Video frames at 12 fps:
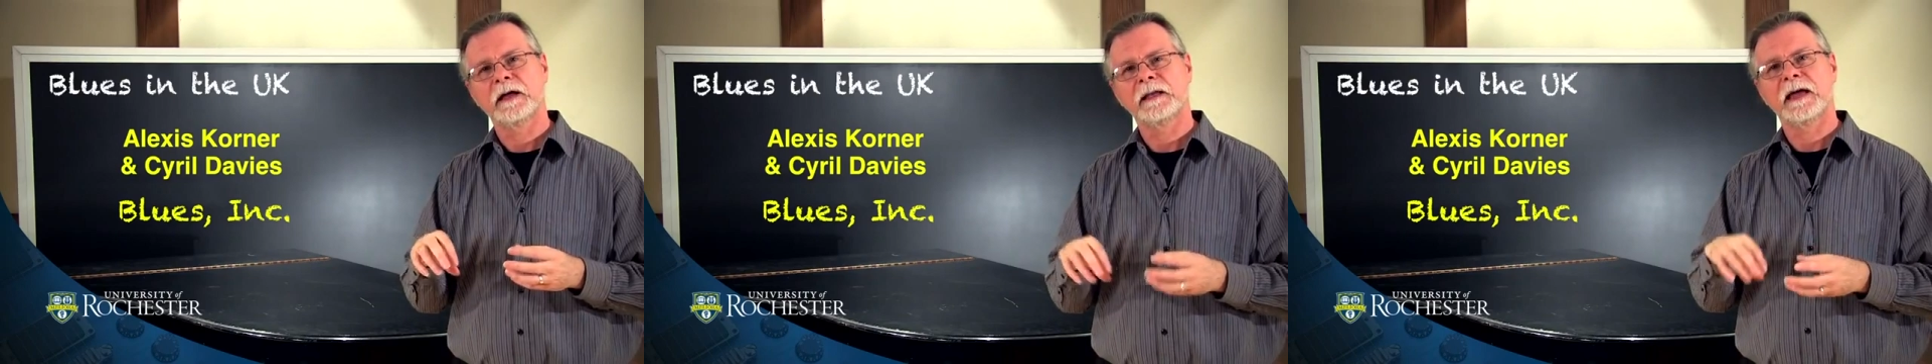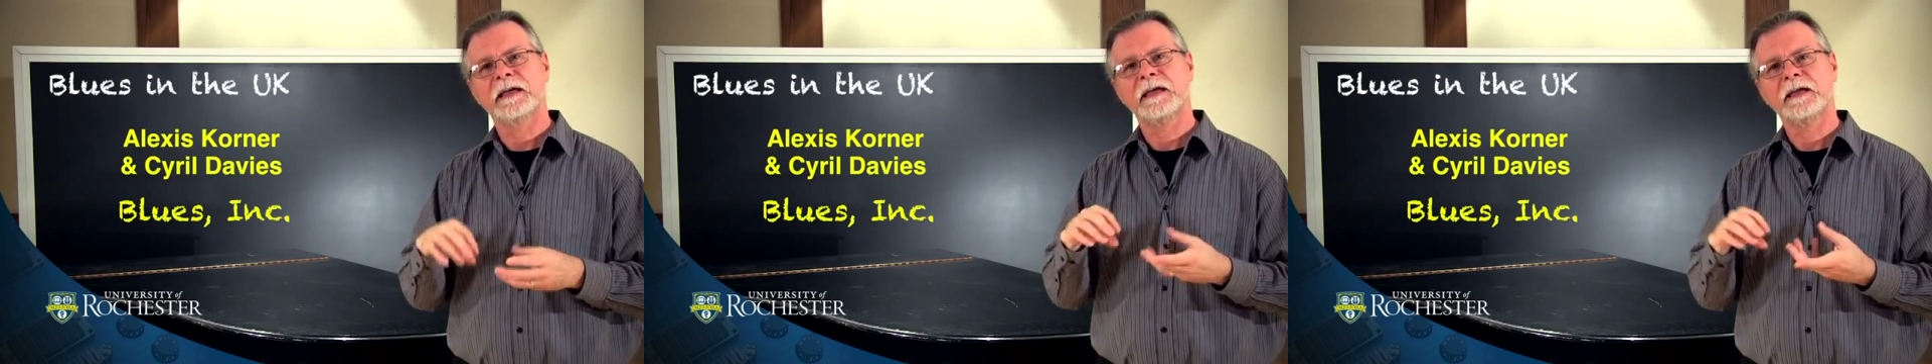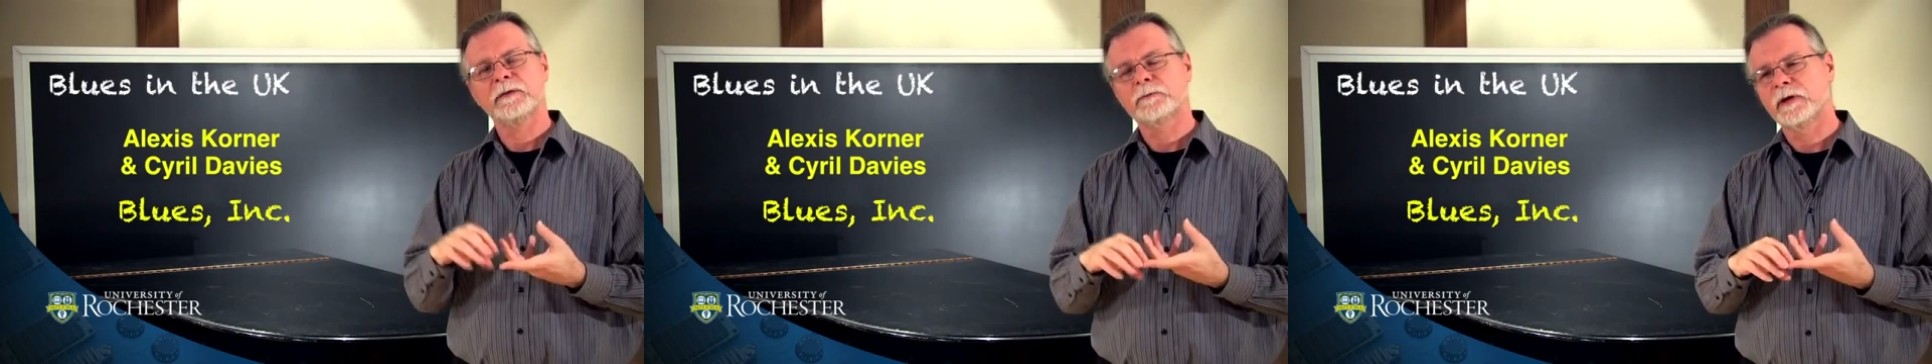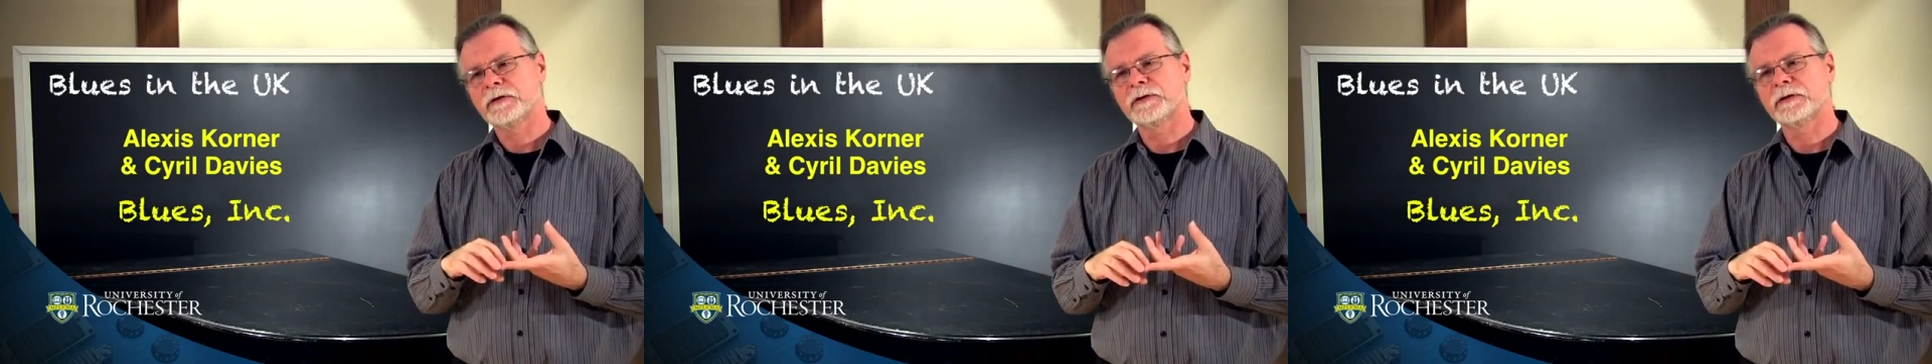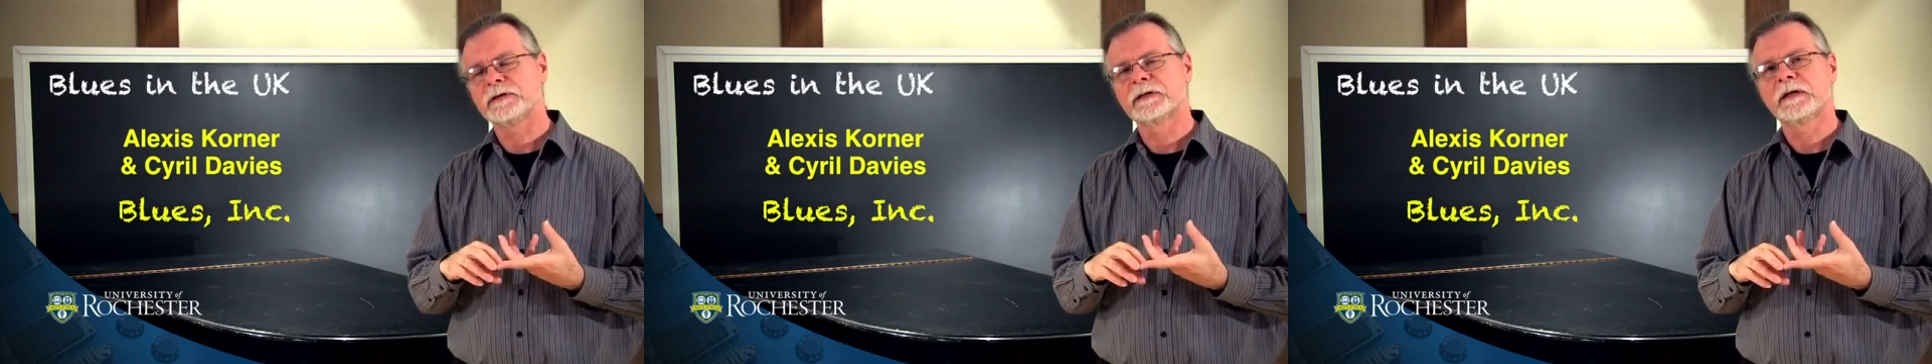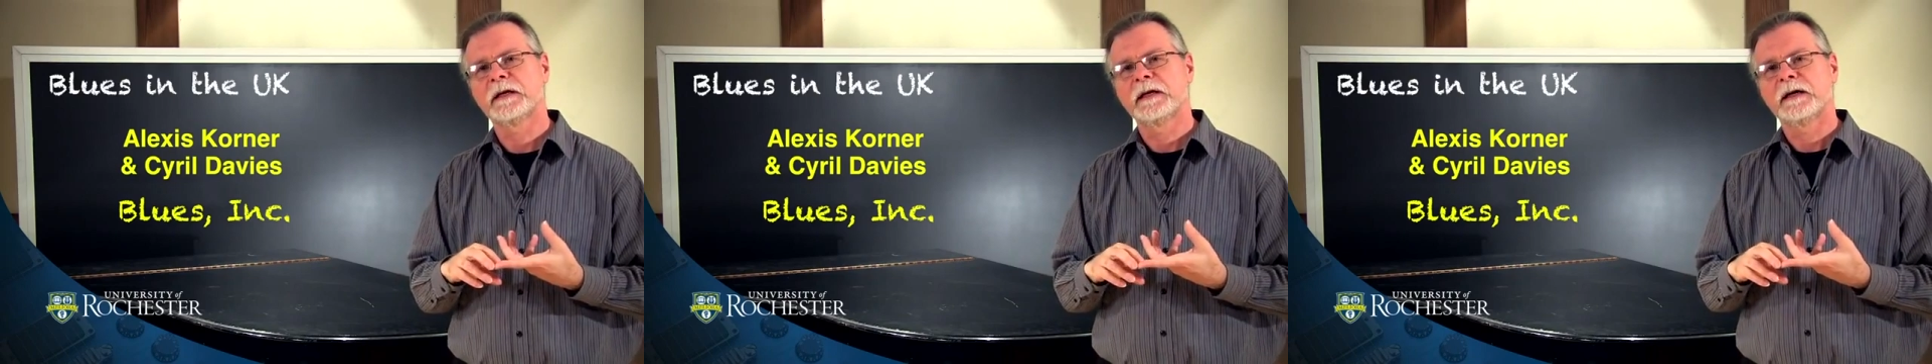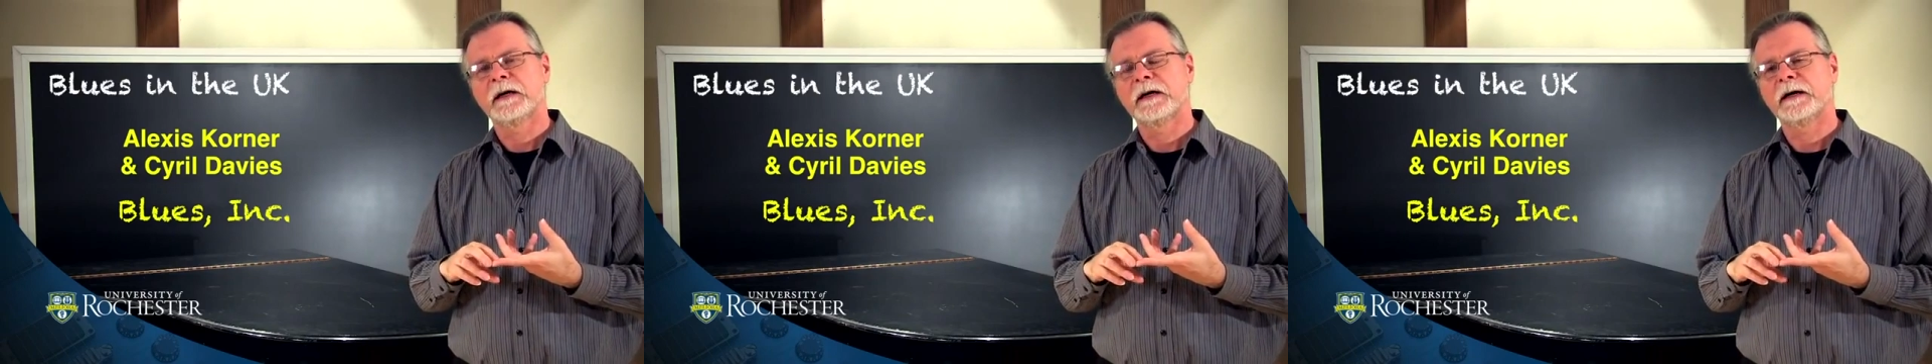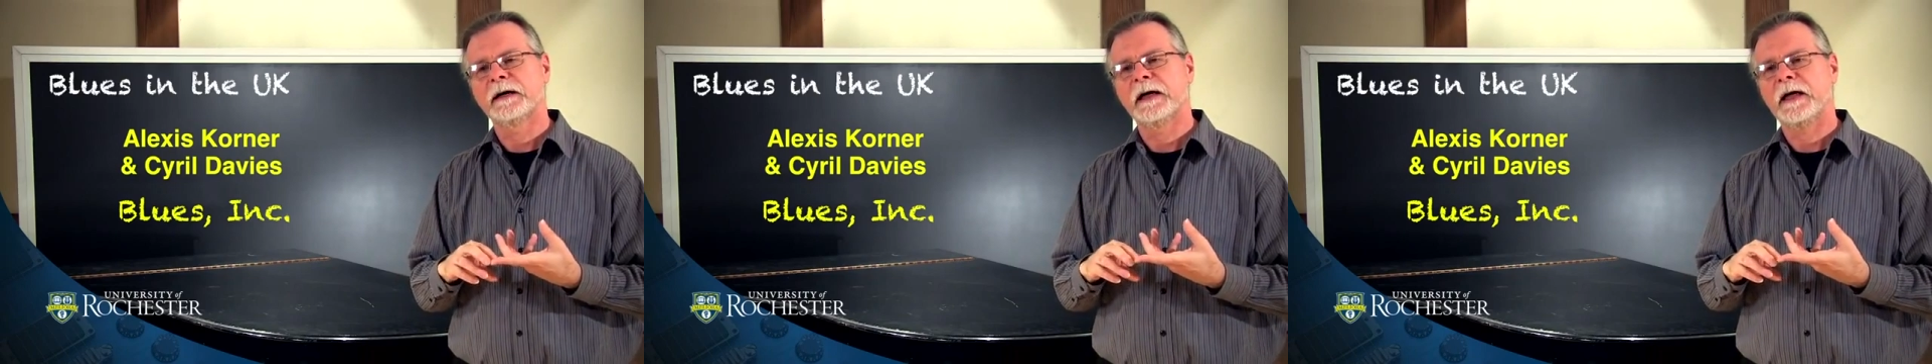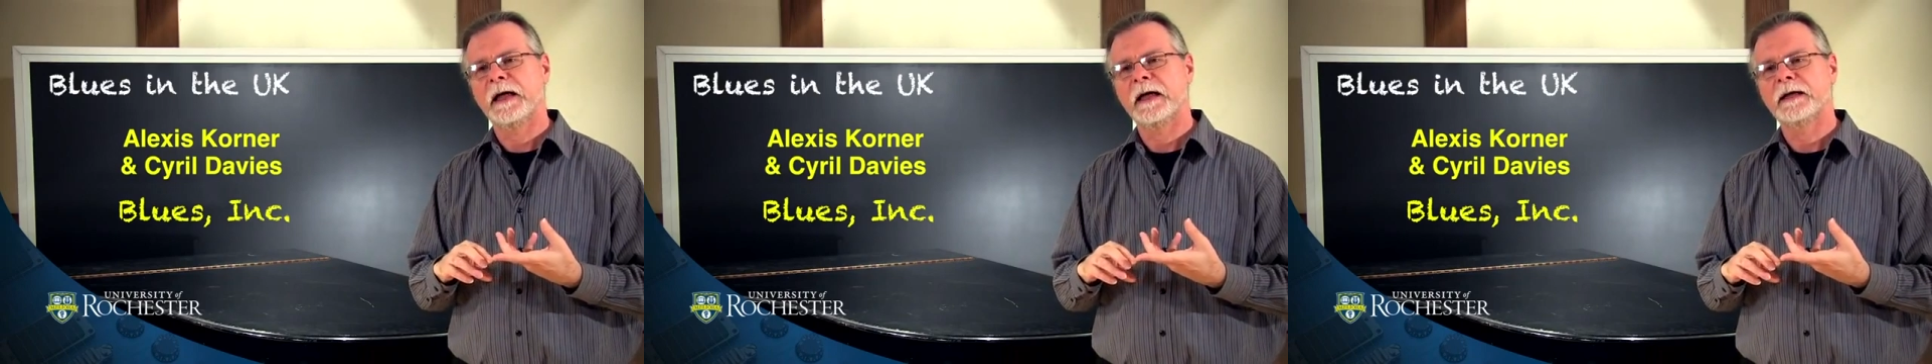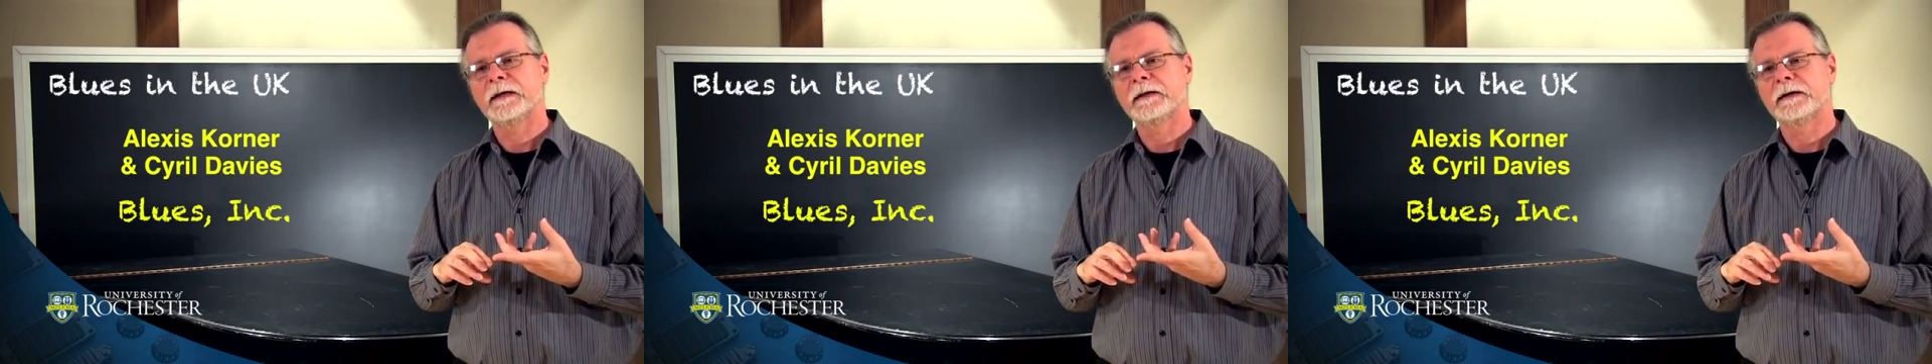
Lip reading: like Keith Richards and